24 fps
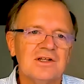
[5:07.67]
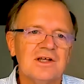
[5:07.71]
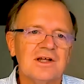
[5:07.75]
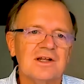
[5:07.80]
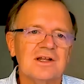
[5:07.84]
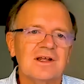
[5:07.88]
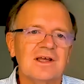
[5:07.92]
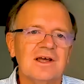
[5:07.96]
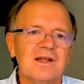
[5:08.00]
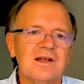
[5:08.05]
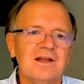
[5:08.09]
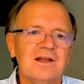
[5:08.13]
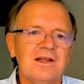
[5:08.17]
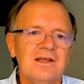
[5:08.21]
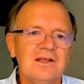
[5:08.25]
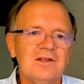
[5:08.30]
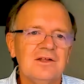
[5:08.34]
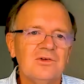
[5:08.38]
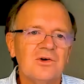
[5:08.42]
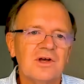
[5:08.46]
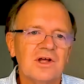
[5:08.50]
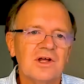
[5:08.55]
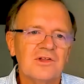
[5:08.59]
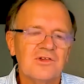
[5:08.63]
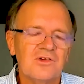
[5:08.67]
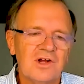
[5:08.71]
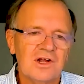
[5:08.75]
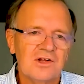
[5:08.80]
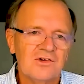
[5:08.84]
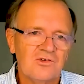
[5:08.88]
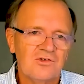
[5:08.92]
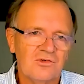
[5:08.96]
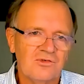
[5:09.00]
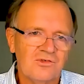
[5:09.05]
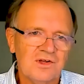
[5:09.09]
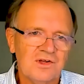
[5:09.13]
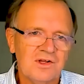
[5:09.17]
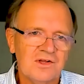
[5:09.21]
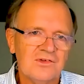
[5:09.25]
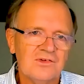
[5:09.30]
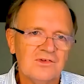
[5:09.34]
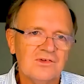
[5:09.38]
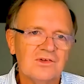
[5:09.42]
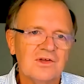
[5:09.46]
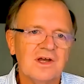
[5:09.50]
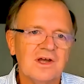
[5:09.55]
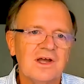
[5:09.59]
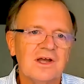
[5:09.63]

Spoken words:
that can lead to catastrophes